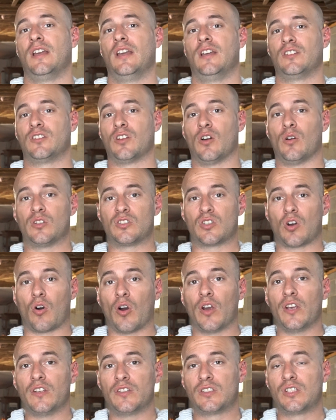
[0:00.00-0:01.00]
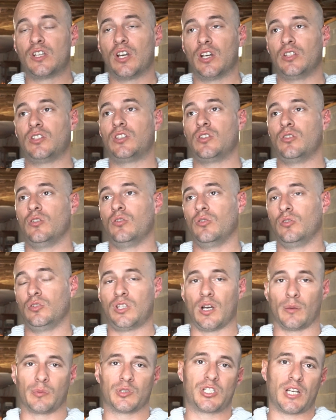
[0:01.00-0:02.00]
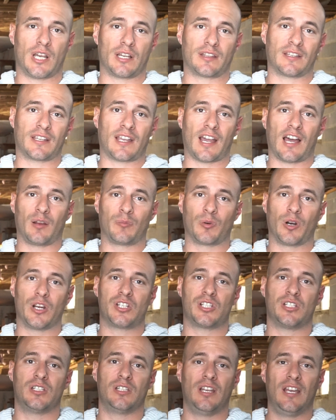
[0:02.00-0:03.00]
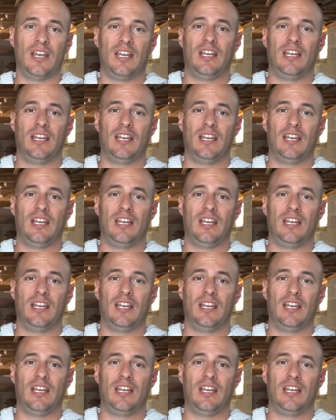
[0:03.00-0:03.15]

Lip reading: So it's always good to double check the calibration